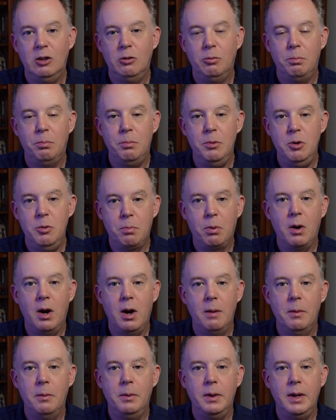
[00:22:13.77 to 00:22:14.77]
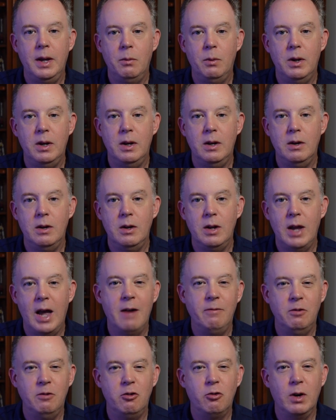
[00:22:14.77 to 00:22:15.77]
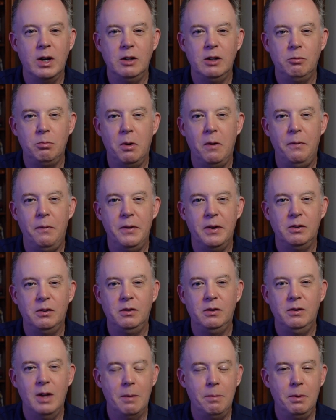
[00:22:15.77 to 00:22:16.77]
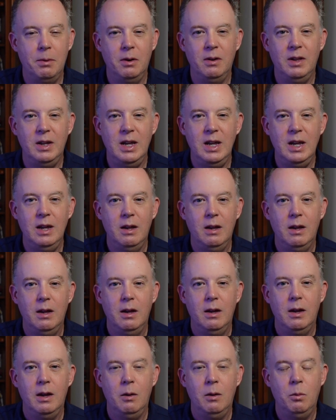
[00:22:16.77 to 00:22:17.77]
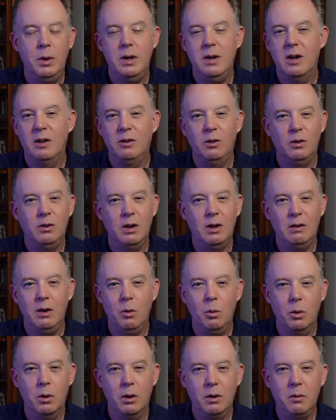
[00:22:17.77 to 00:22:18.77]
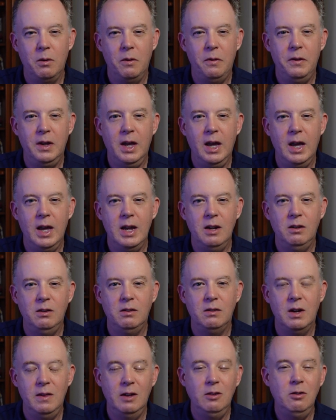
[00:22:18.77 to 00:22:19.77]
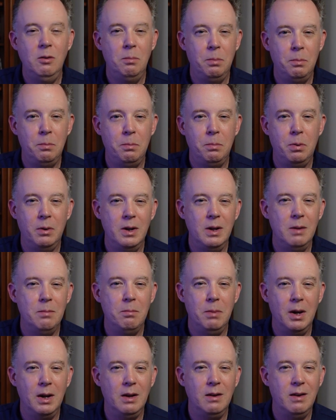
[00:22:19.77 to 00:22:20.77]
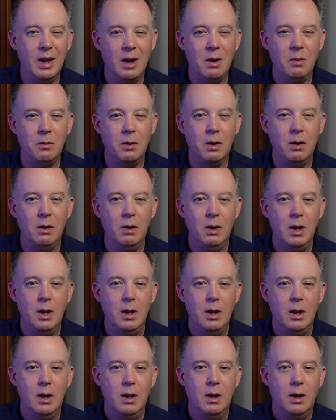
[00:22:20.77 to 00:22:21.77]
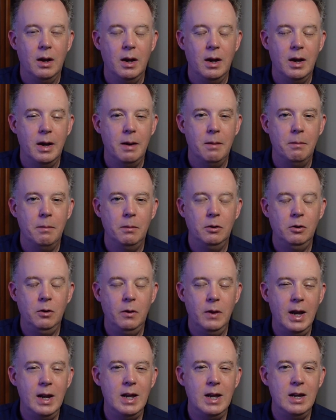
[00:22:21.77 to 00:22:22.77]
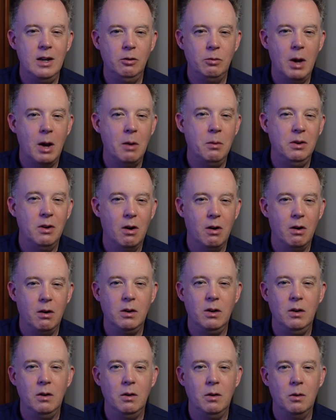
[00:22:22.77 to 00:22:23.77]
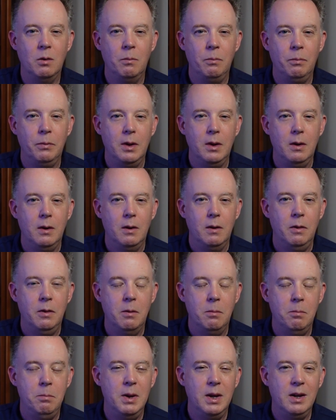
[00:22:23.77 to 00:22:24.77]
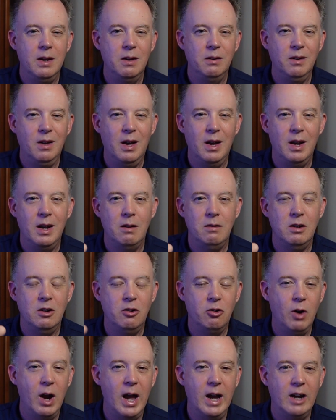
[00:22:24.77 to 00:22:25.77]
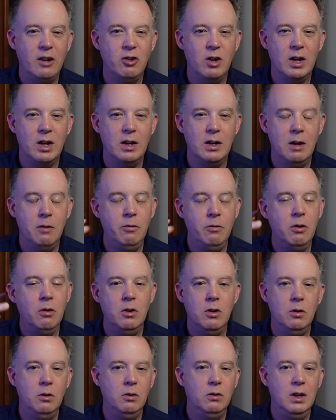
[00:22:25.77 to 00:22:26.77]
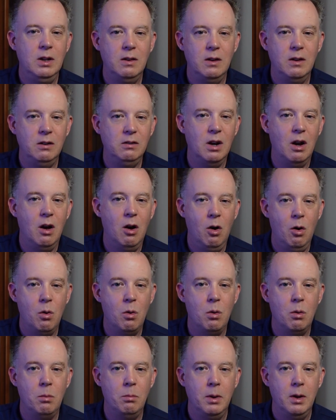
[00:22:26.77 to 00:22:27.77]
you probably would have to transport this separately. It wouldn't necessarily work with the case, and that's a pretty big downer. So that is, I would argue, the biggest kind of detraction. If you're using this at home